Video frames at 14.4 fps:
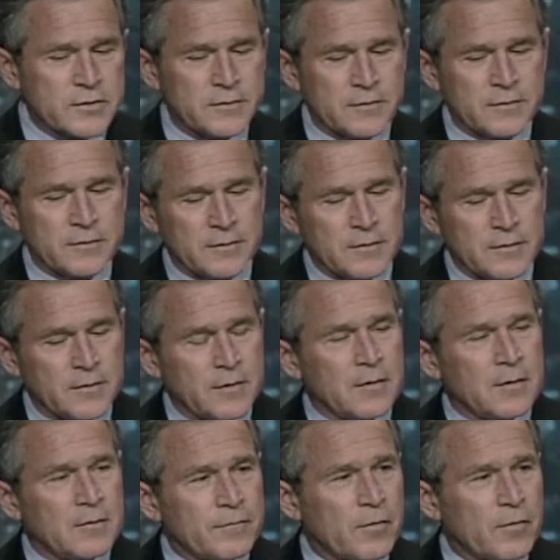Now, it wasn't
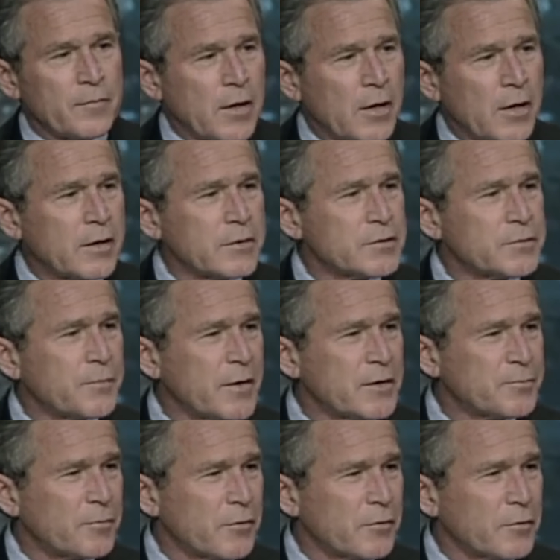until
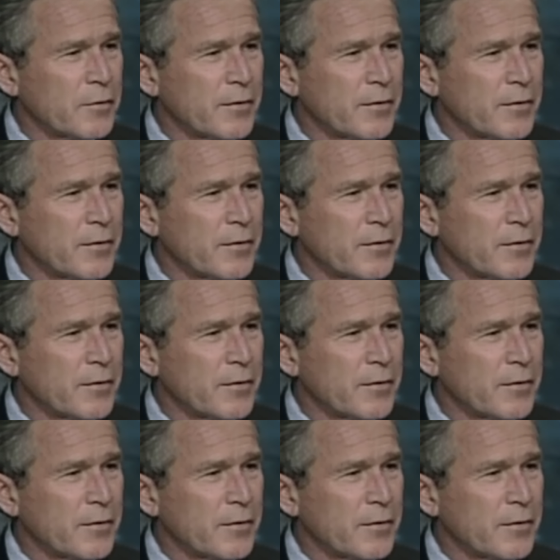2005